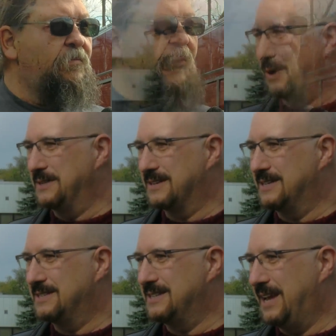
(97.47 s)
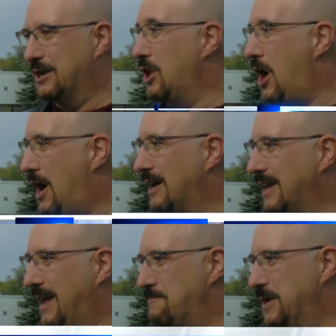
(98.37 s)
He went to hit a
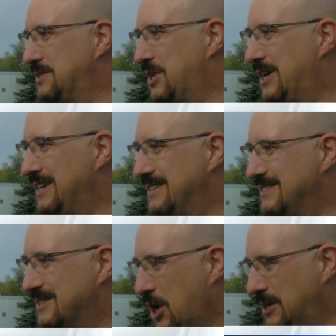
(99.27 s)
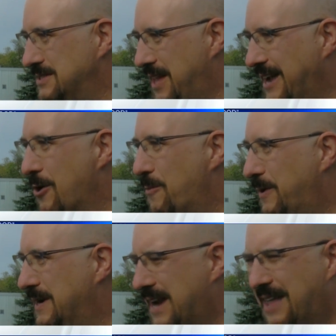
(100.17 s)
log and missed it and cut his leg
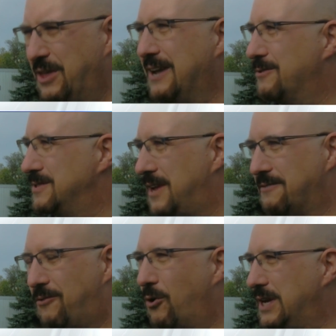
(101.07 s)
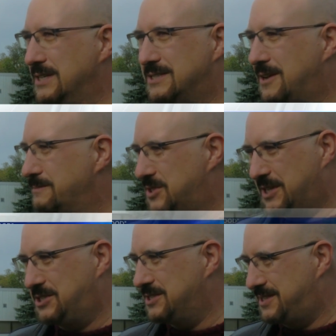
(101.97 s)
open, and I think it was like 40 some
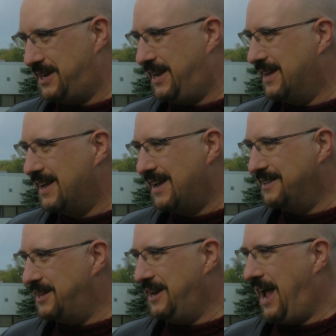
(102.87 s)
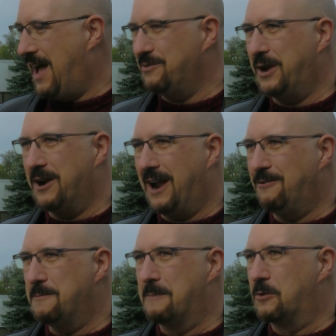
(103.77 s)
stitches that he that he had there. And I
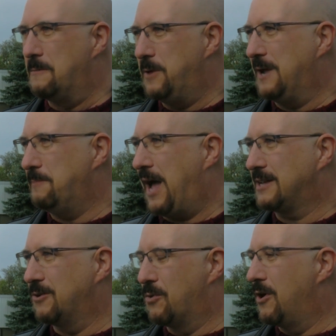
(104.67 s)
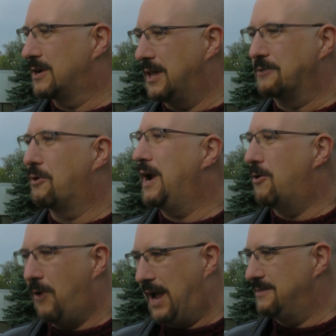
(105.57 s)
remember him being back to work like right
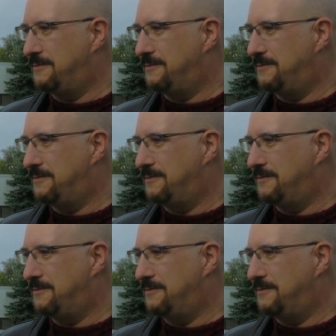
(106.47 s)
away.